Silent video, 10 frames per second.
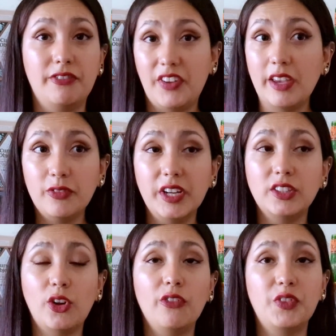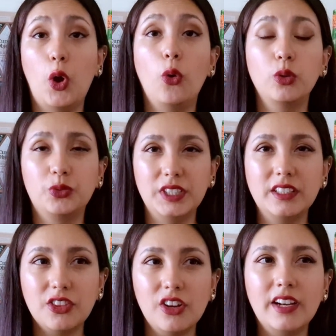favorite of the whole
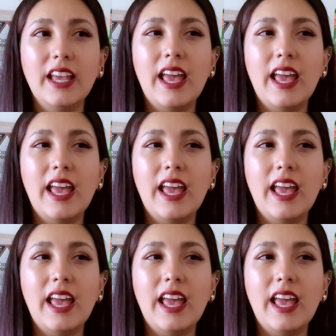readathon.